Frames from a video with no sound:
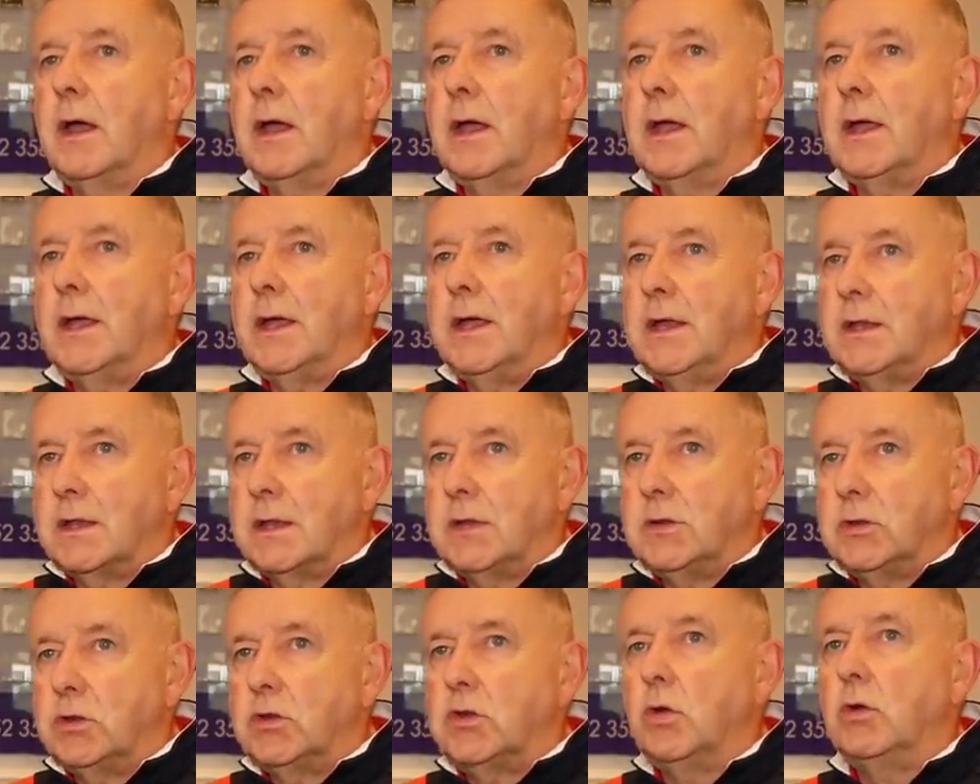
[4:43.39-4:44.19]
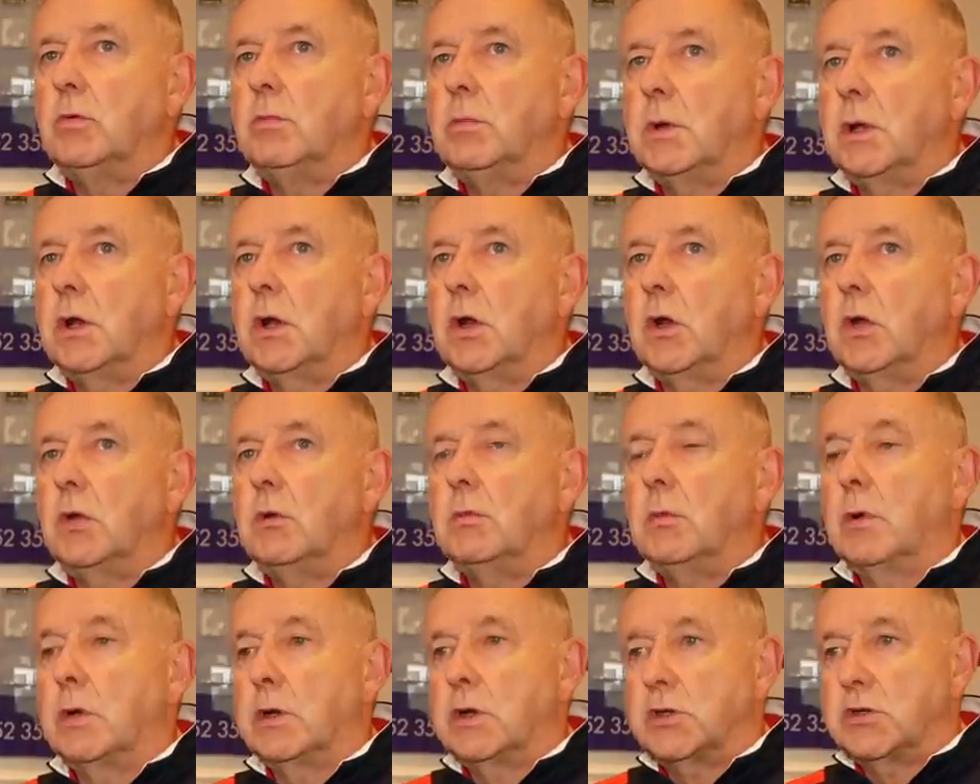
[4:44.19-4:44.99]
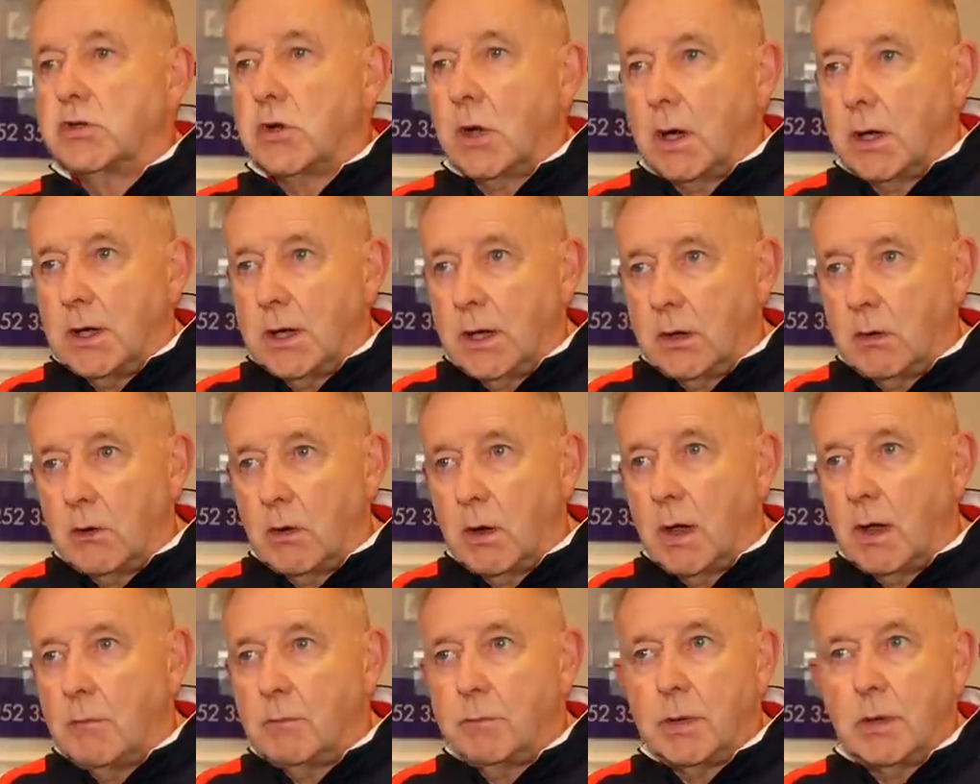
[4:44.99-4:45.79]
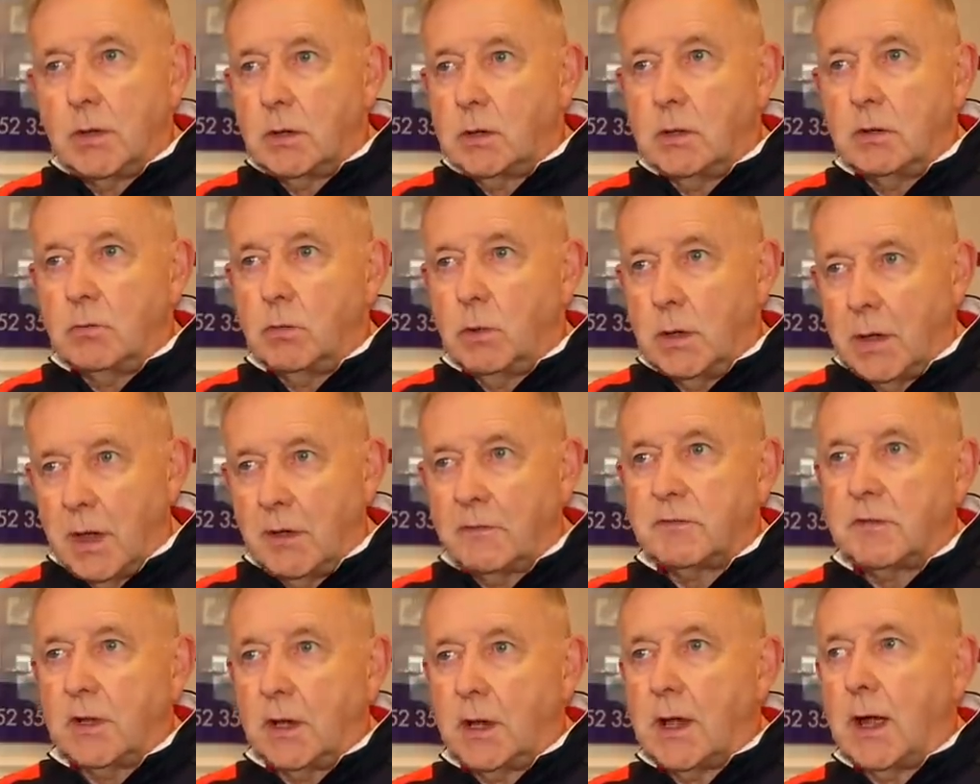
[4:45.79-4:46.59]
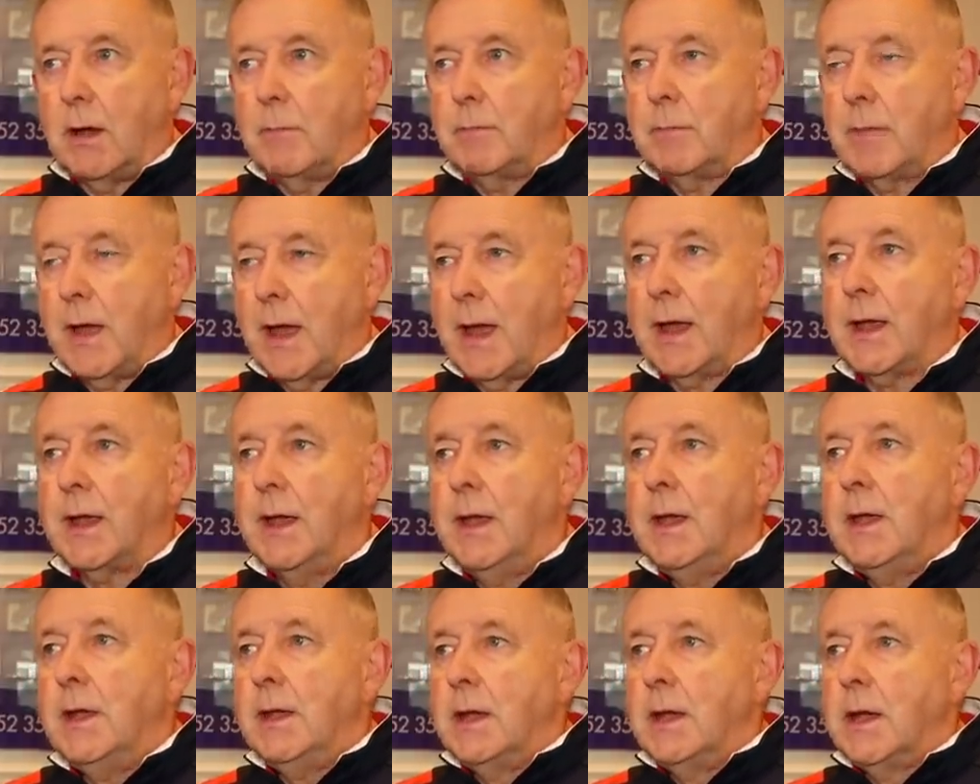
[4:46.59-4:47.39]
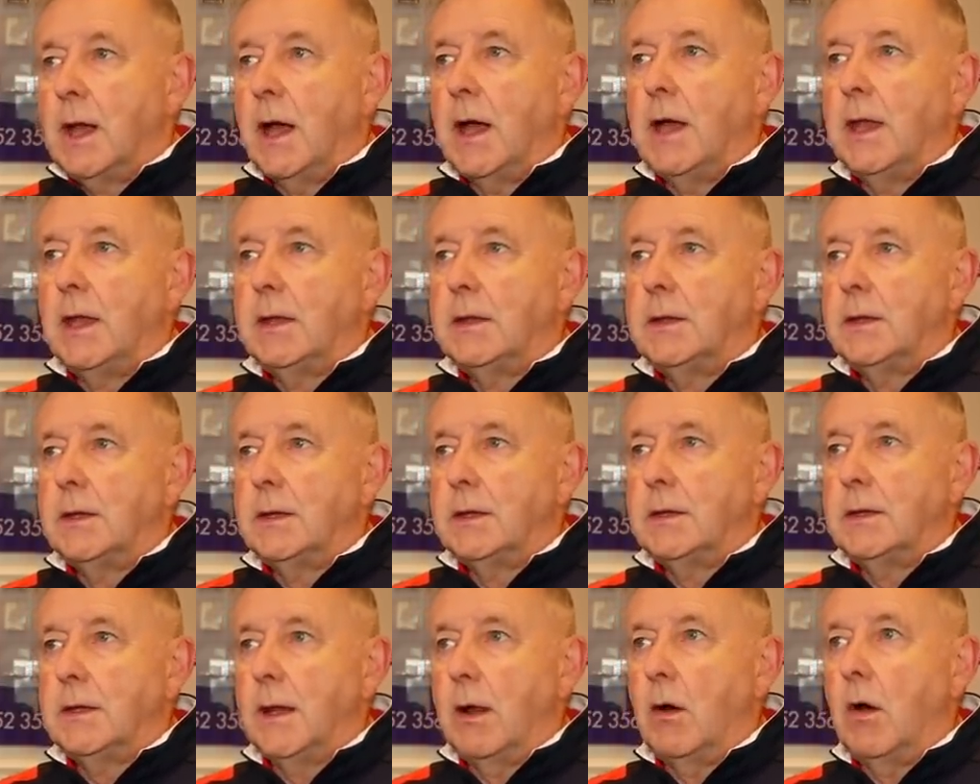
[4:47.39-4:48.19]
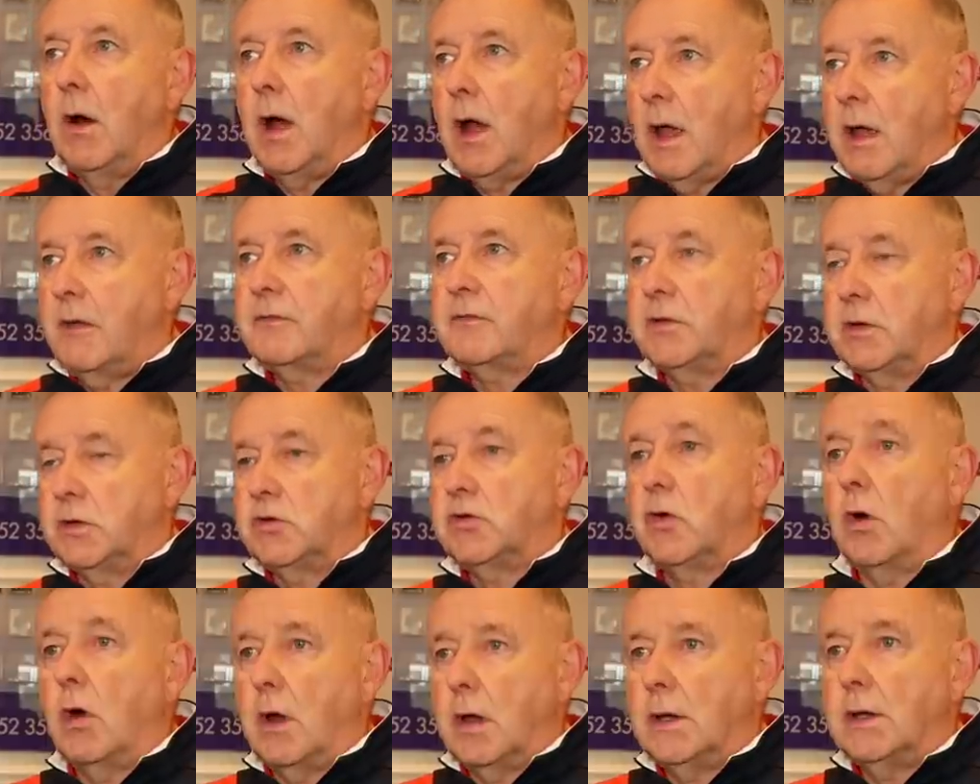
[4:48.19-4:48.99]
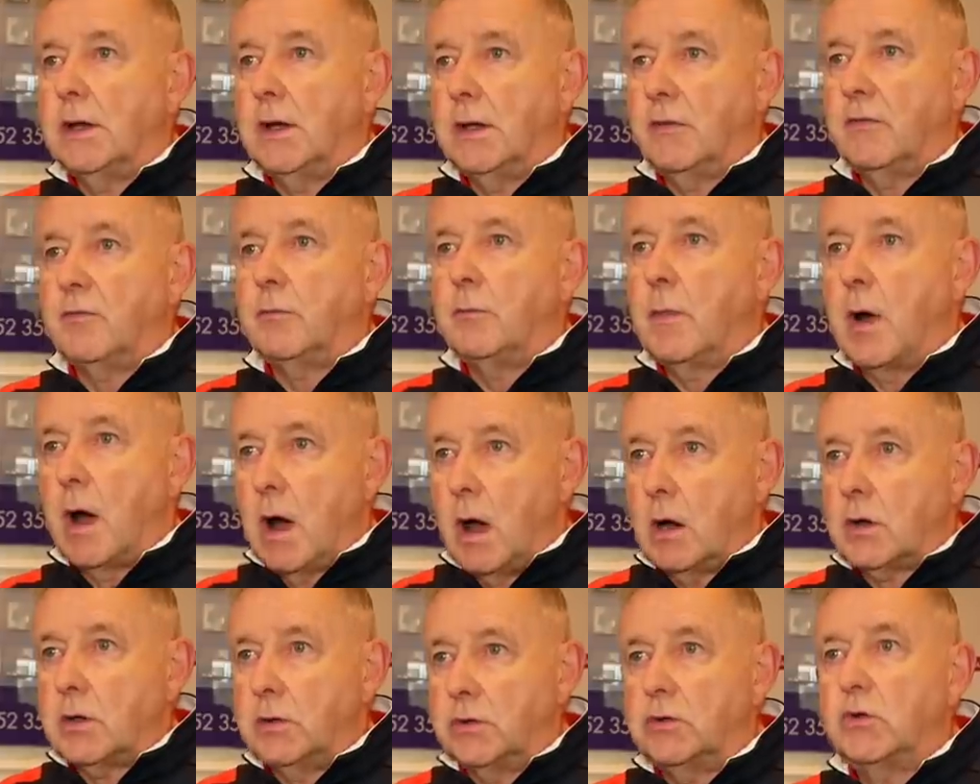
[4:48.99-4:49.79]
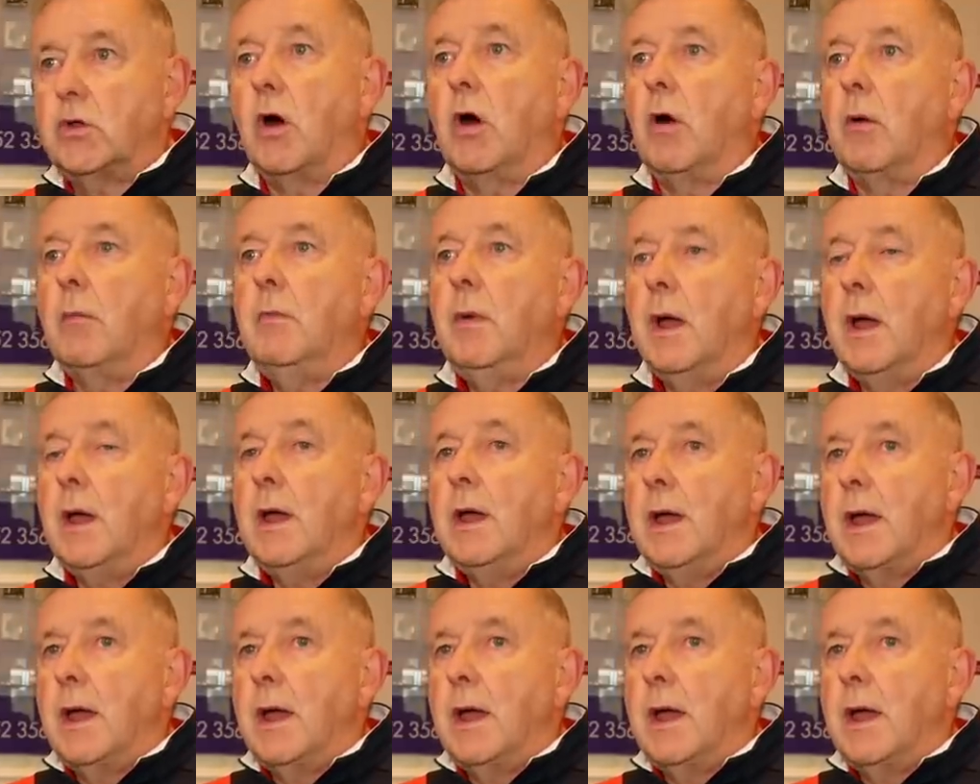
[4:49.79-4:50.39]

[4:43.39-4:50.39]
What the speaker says: it isn't doom and gloom on the training ground, because we have to come back and, you know, I have to try and lift Mark and Tom,